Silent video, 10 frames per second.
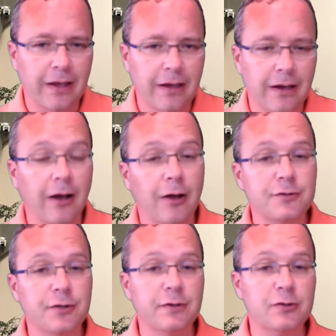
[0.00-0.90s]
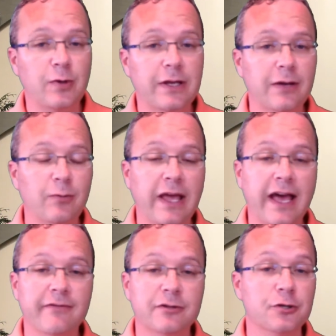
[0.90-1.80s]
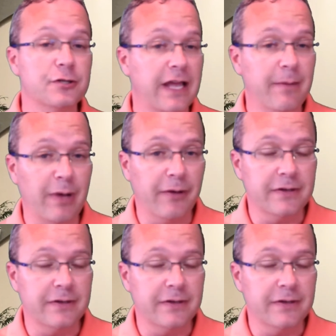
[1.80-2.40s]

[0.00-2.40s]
Also, this weekend, we have a church campout